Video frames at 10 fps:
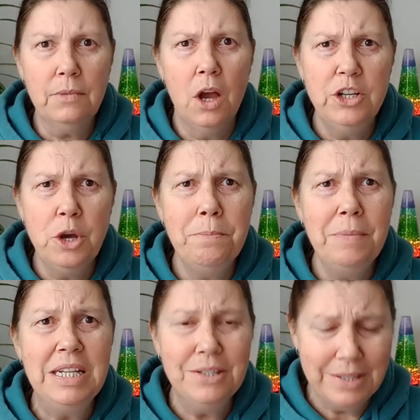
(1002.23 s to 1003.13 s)
I don't
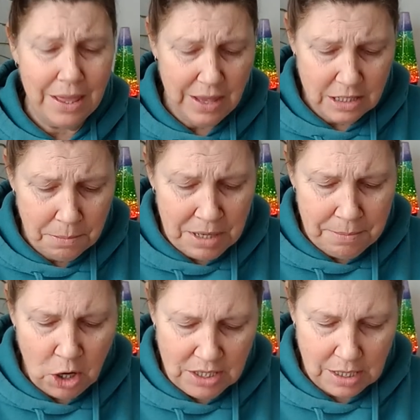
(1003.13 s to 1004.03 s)
mean to say that to
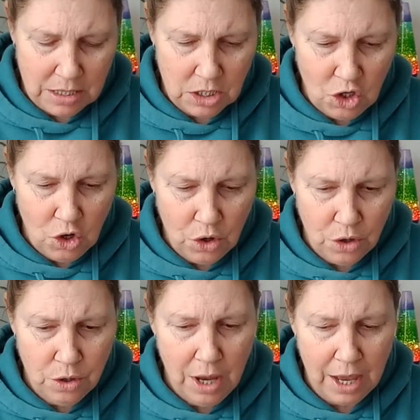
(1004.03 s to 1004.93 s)
minimize it, you
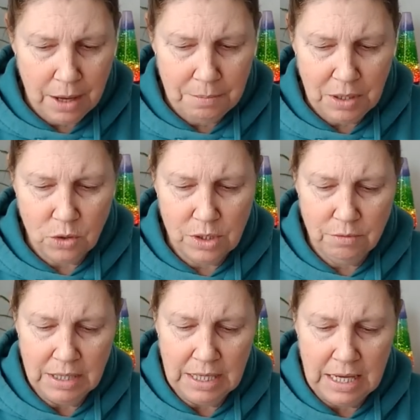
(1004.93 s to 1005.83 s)
know, because it
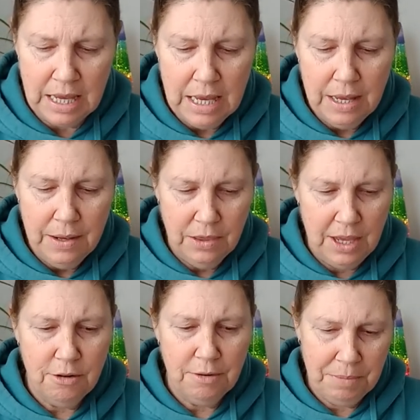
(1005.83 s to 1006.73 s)
really,
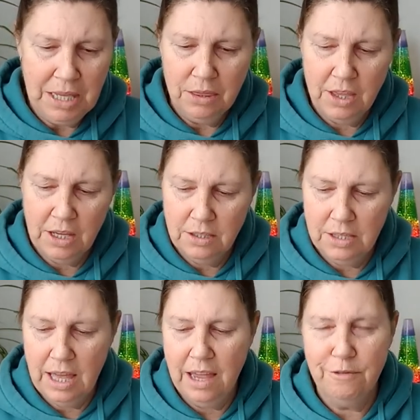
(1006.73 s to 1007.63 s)
there have been things
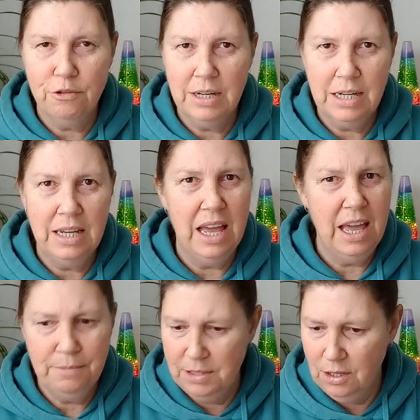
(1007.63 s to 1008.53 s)
that have really
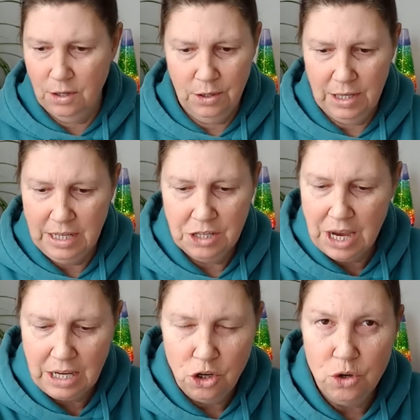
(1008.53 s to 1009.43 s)
absolutely
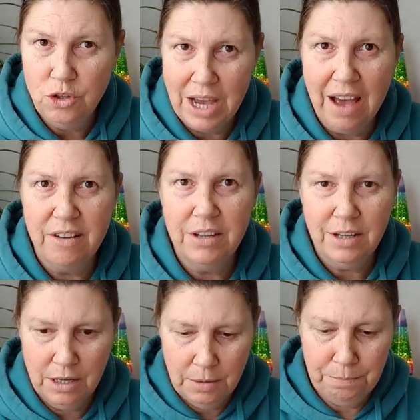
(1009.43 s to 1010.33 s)
taken you down
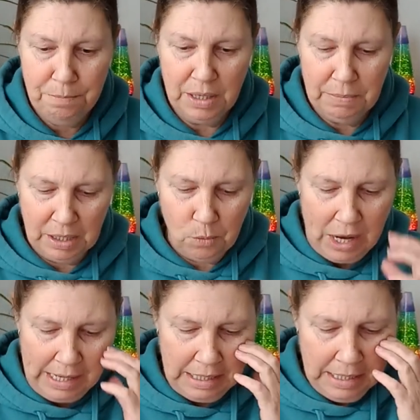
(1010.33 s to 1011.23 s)
in a big, big
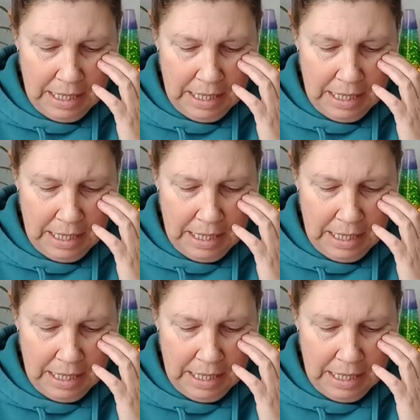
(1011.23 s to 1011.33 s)
way.